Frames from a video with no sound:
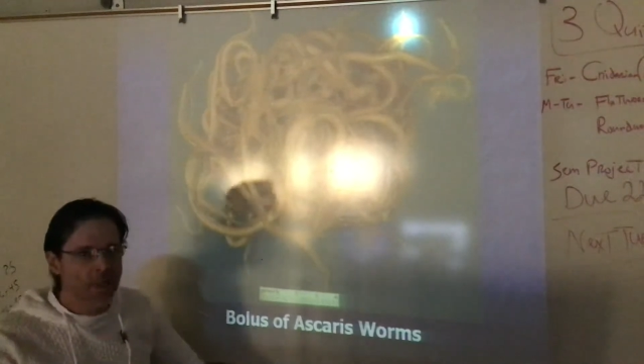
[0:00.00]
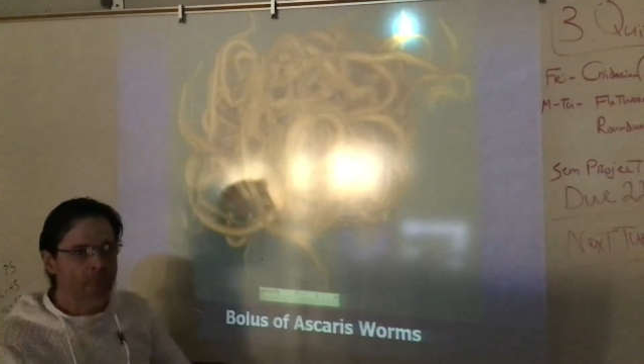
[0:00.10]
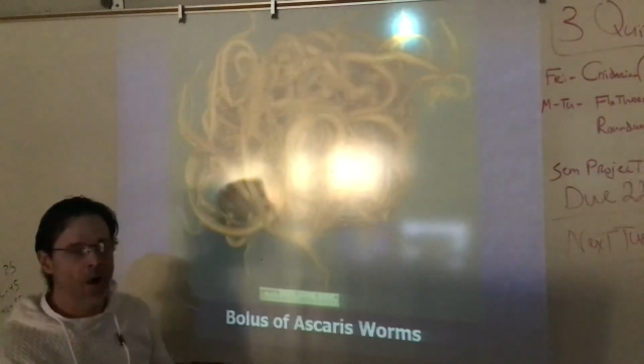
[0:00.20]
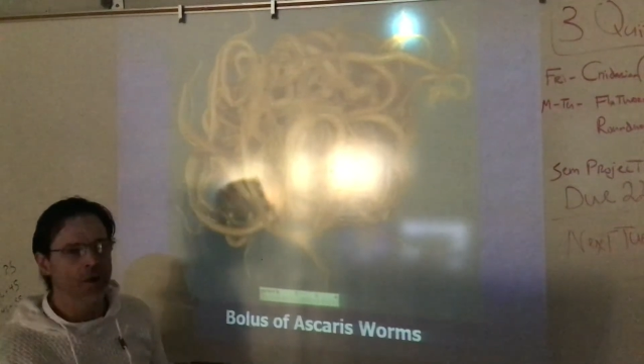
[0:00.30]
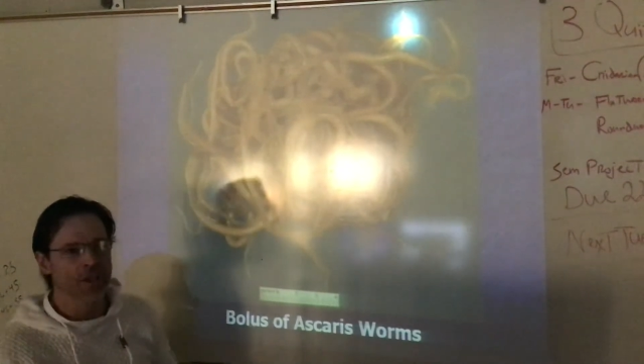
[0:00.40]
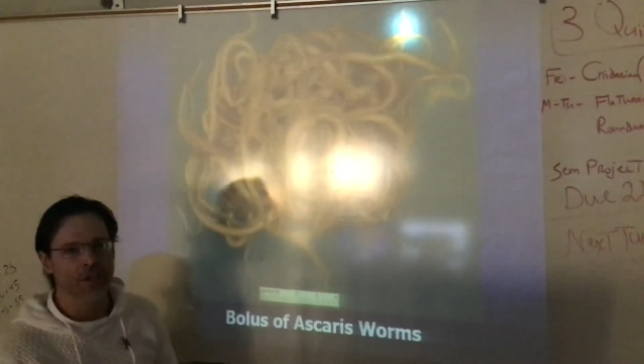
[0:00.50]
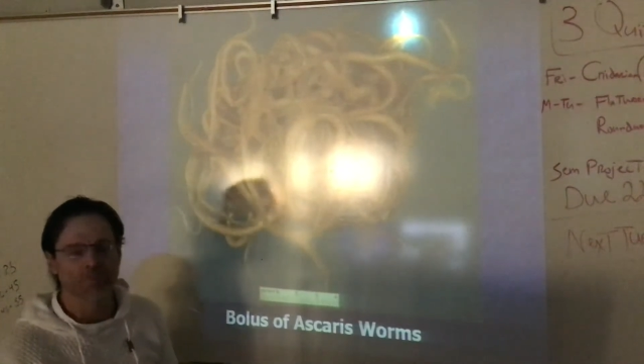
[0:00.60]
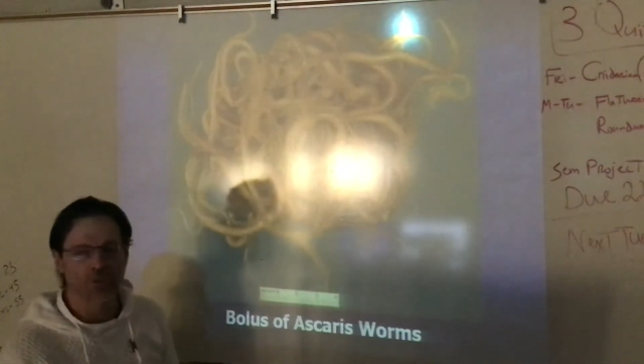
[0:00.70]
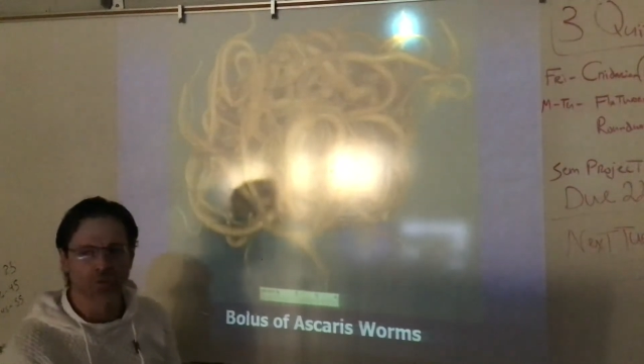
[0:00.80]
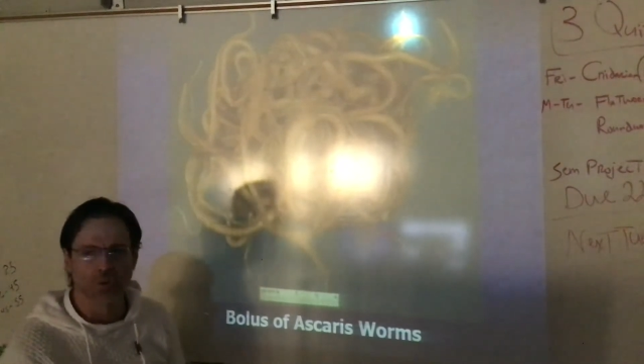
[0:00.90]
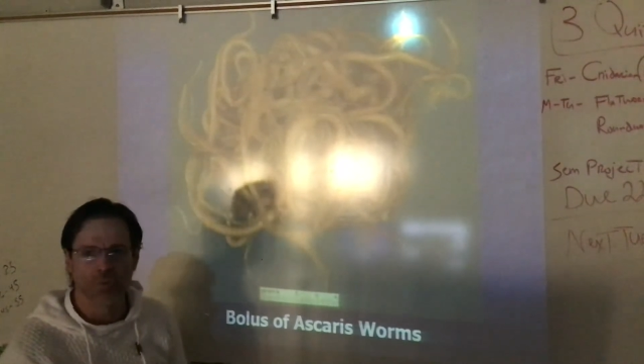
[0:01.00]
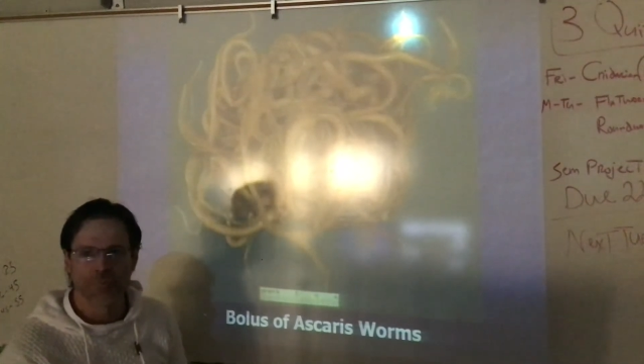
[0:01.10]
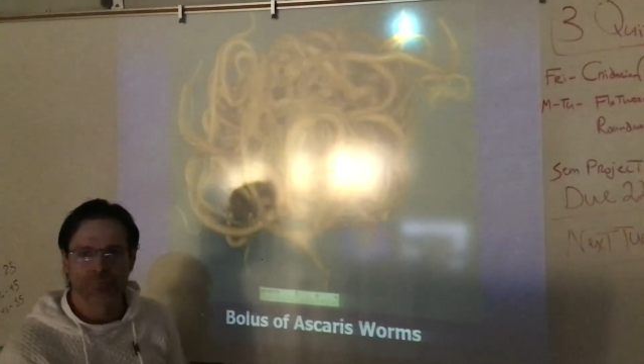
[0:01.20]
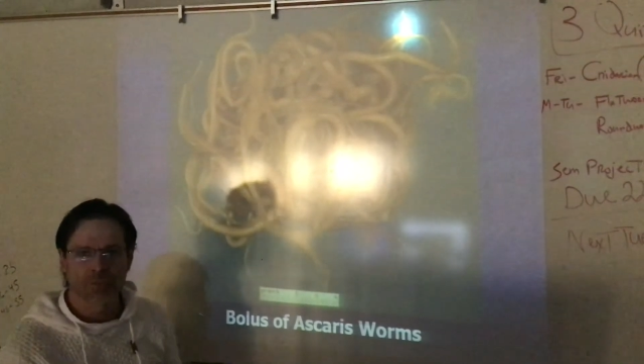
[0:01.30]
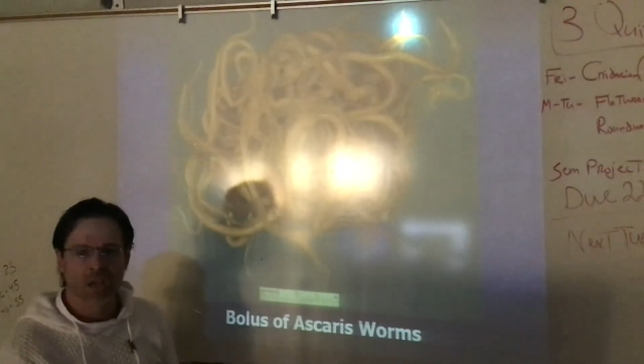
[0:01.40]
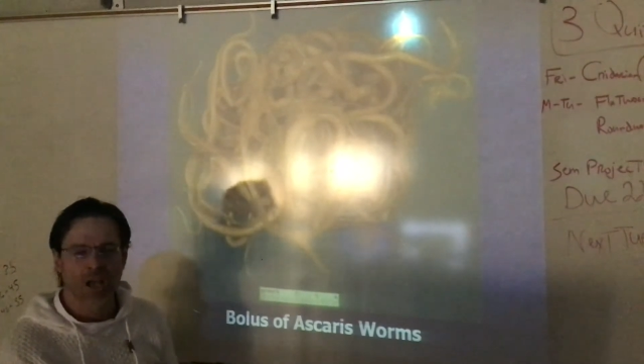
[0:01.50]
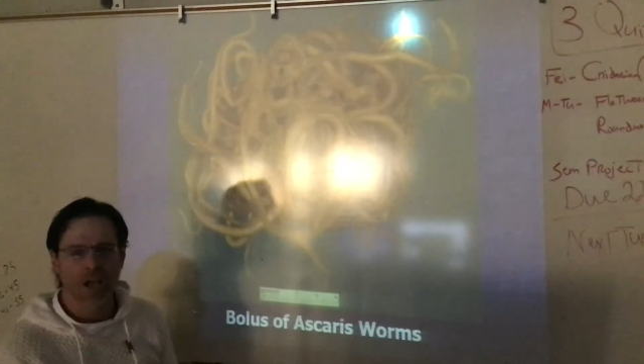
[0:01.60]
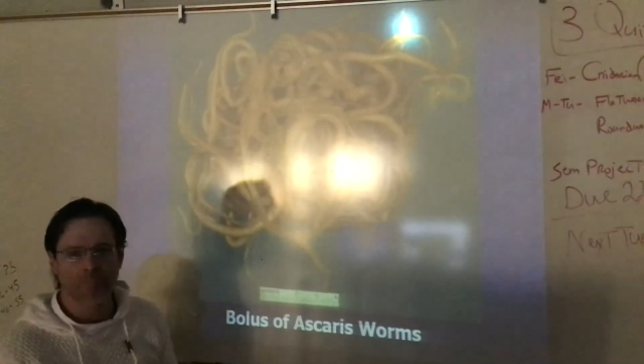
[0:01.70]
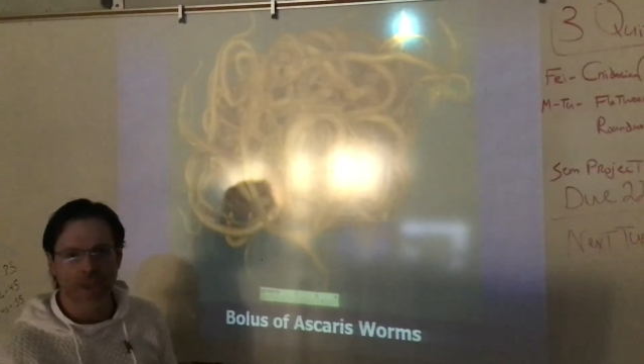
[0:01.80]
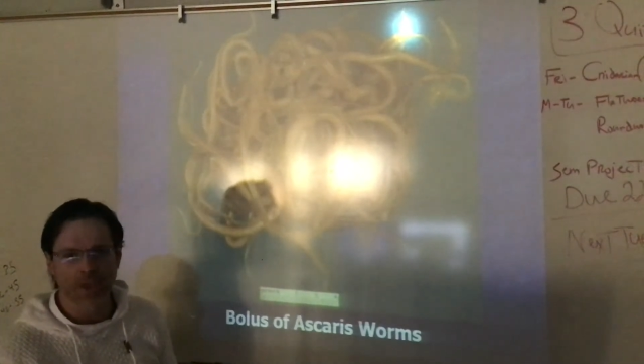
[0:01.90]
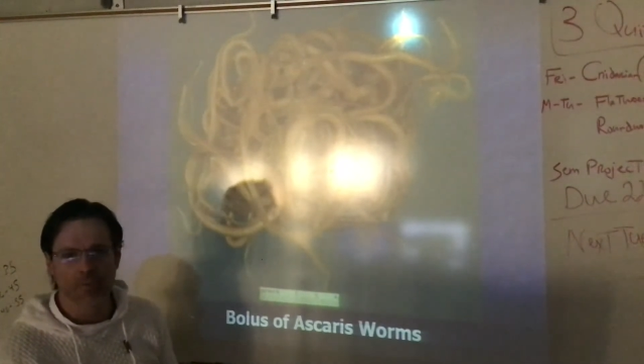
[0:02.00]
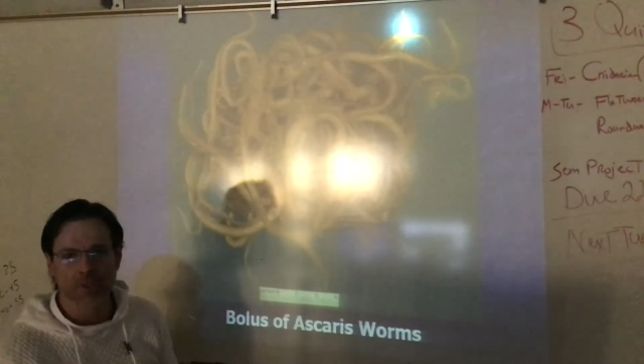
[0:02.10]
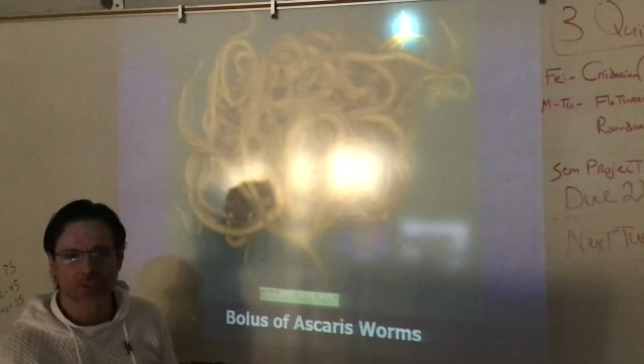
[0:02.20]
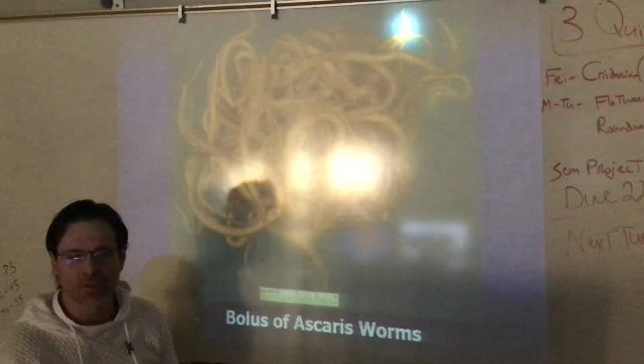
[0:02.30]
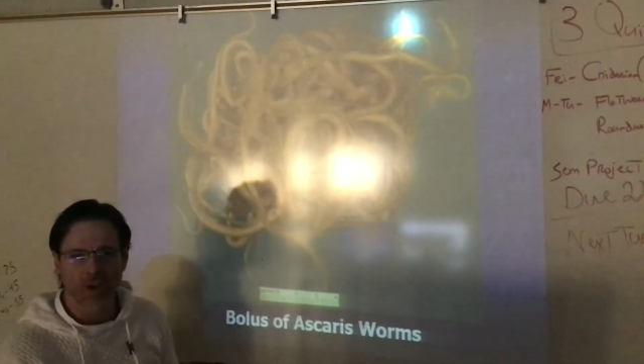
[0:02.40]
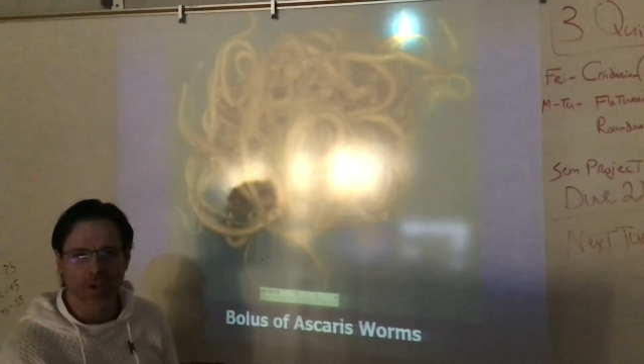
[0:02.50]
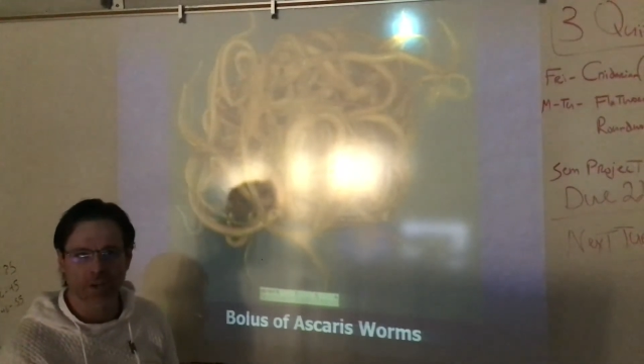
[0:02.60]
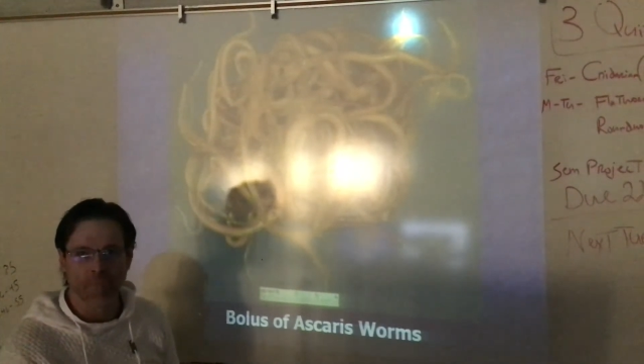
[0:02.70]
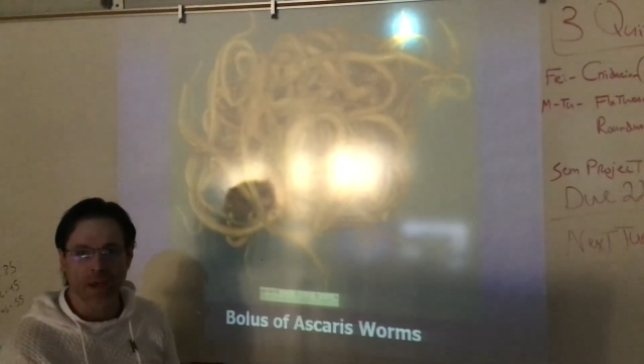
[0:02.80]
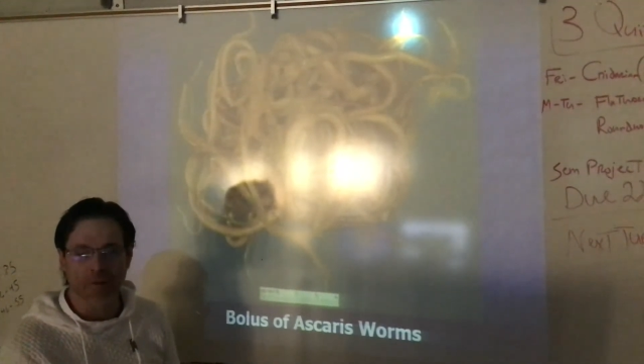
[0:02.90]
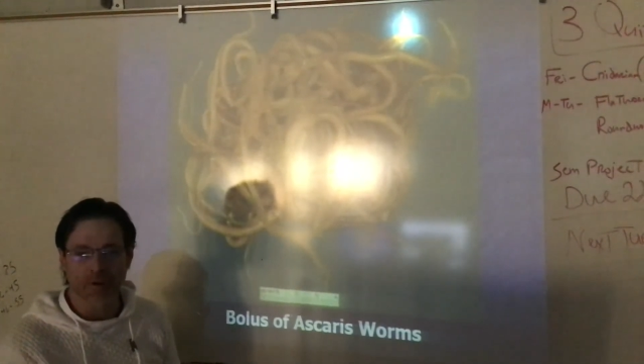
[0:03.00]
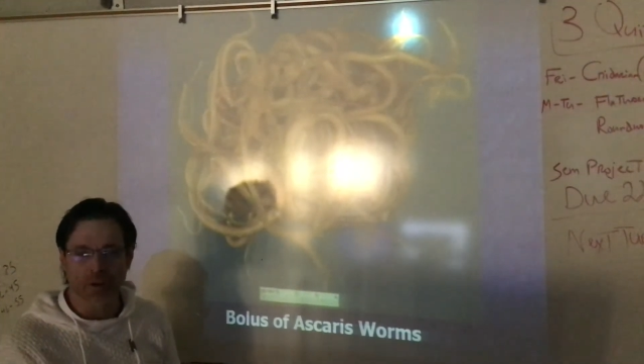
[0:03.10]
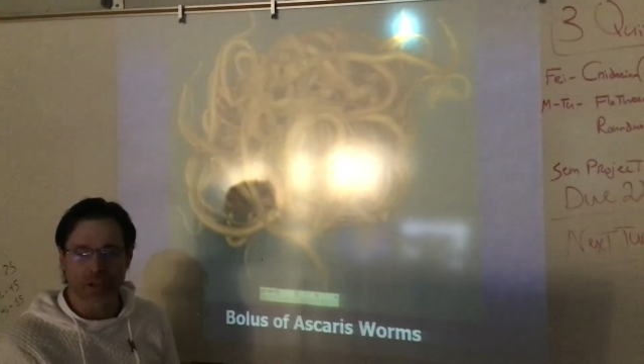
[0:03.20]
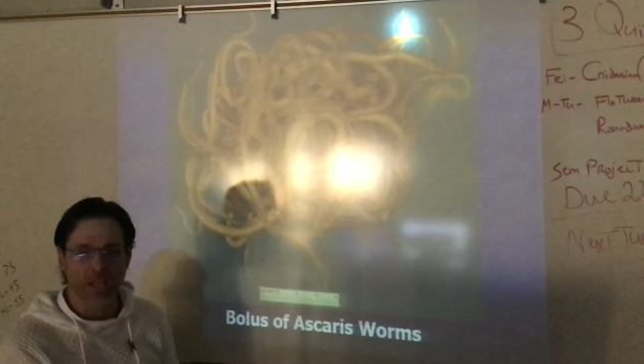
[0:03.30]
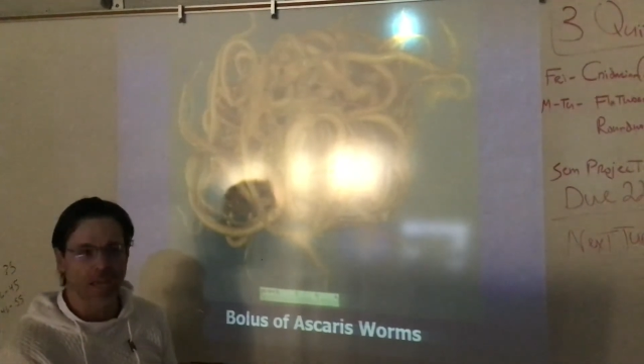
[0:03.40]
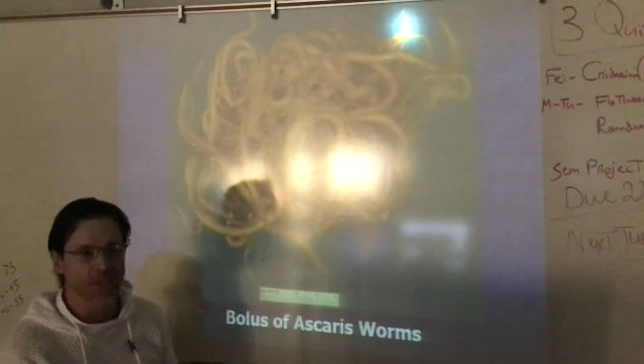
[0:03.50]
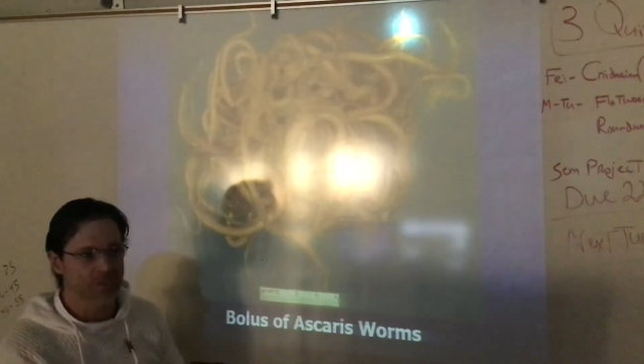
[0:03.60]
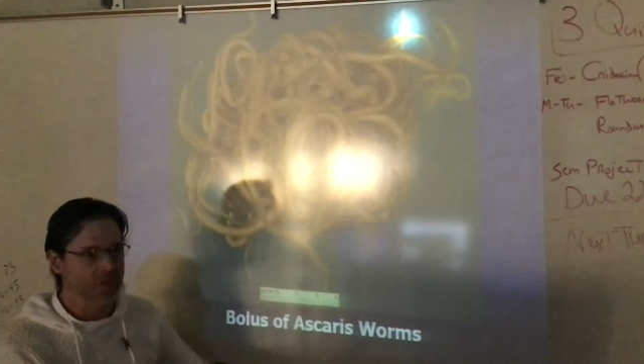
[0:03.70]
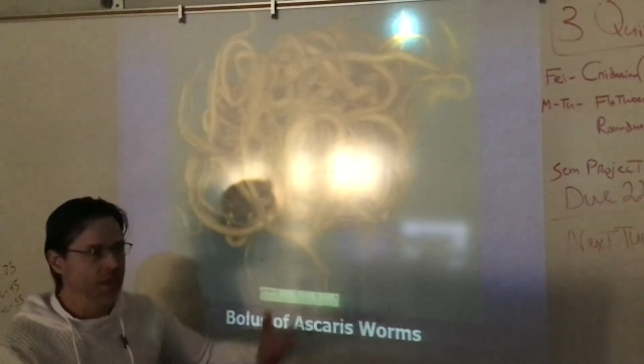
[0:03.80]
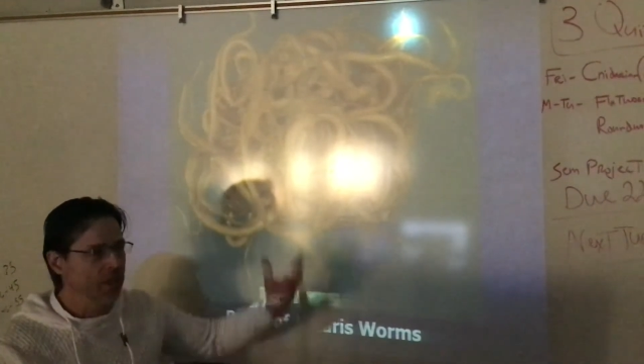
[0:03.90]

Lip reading: on individual ailments, talking about them here in class and